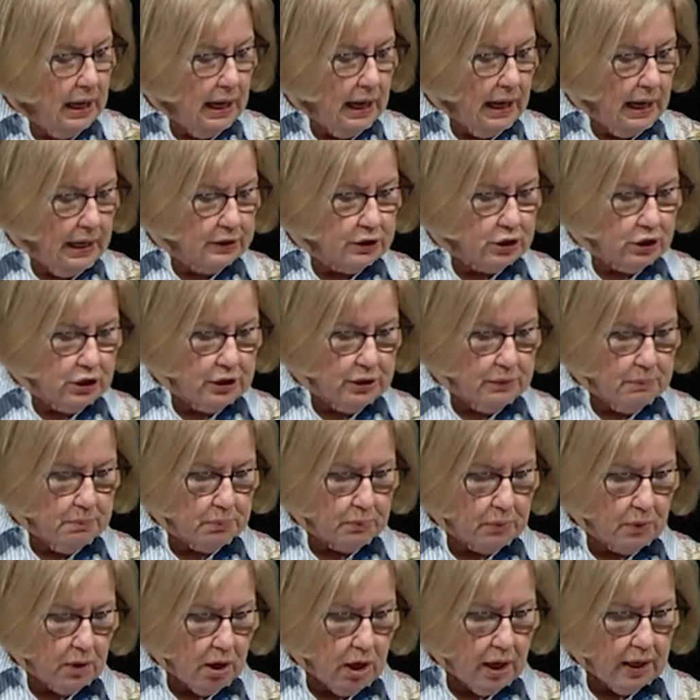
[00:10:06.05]
And she
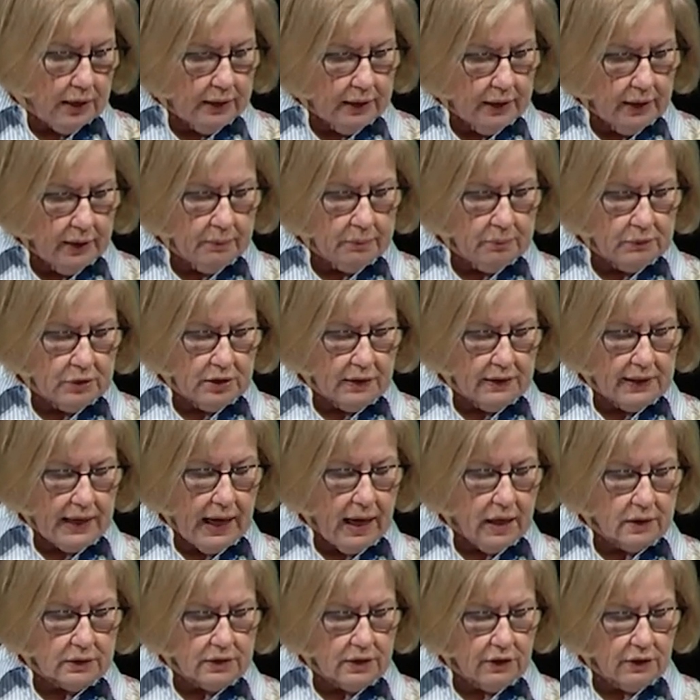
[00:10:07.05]
brought him to the
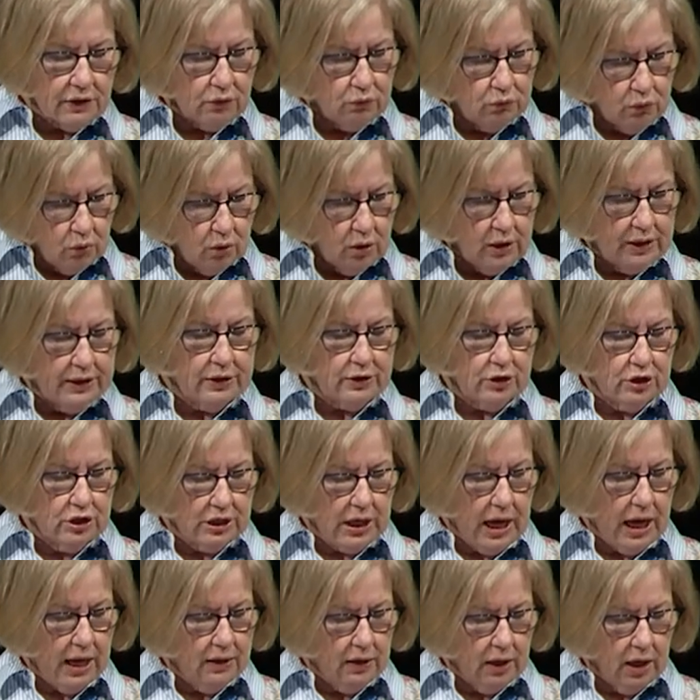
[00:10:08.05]
house of the Lord at
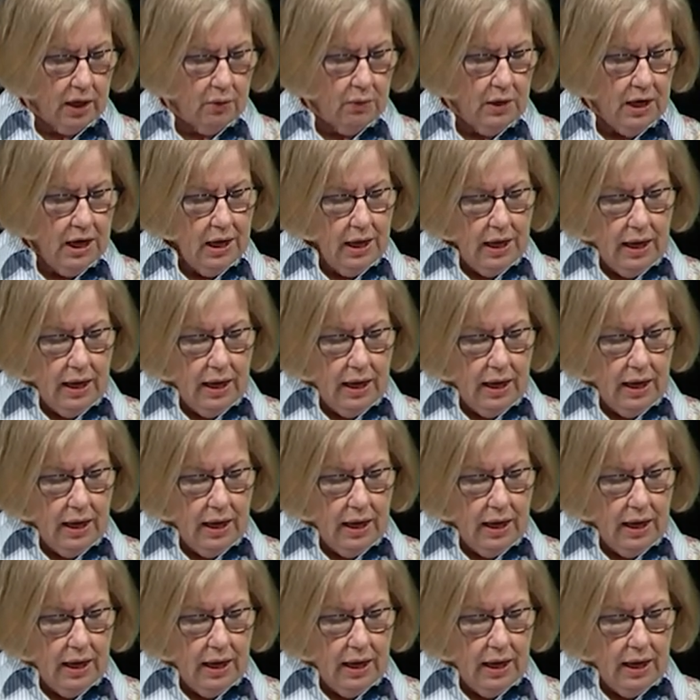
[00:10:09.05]
Shiloh.